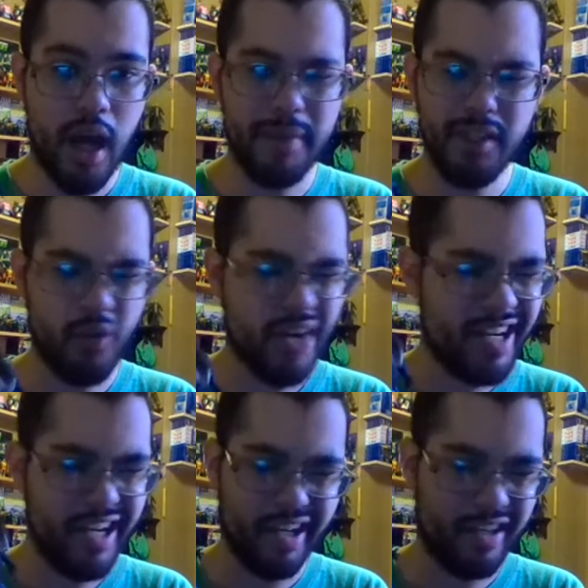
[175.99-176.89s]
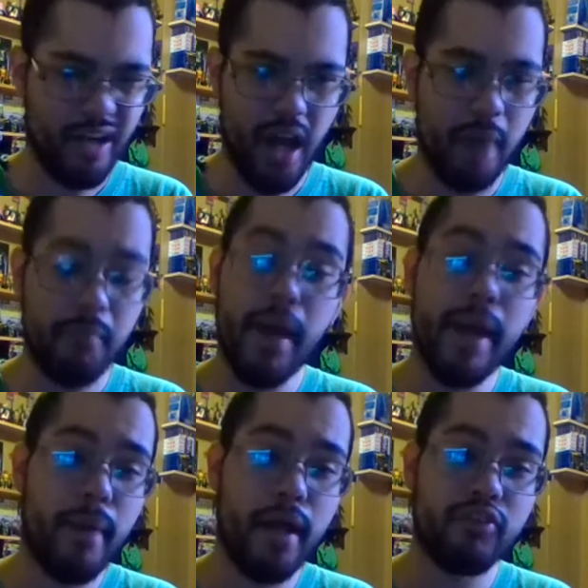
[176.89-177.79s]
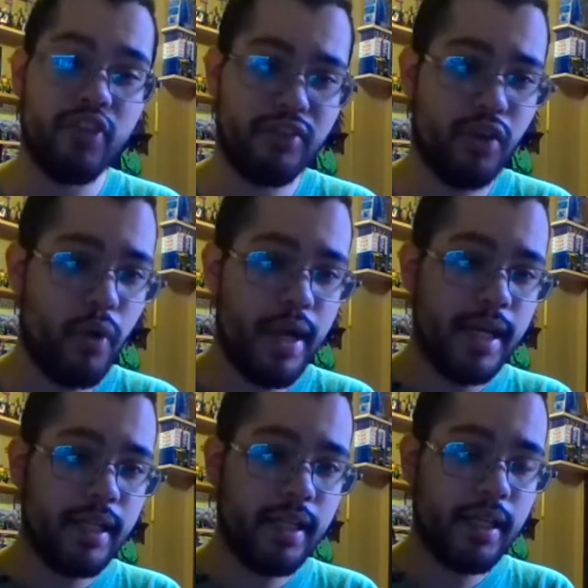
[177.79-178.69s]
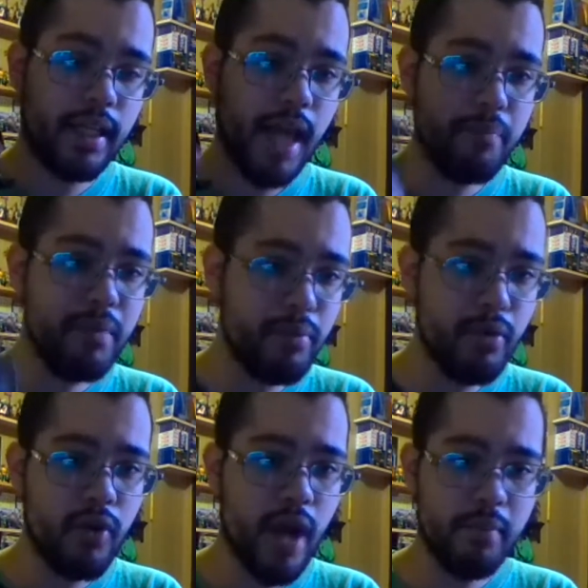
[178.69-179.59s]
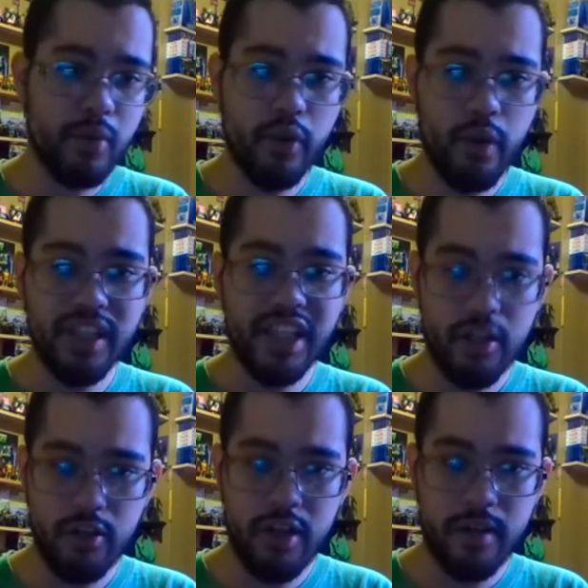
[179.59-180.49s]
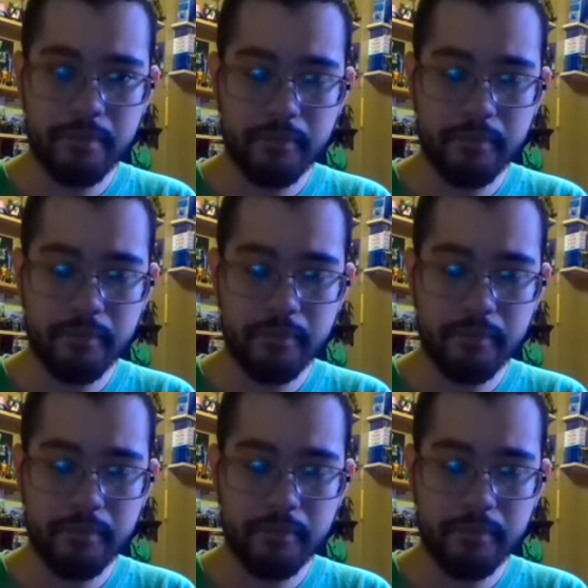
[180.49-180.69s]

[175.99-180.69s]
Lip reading: I mean, no, not NECA. I apologize. No, a lot of people have been going around the internet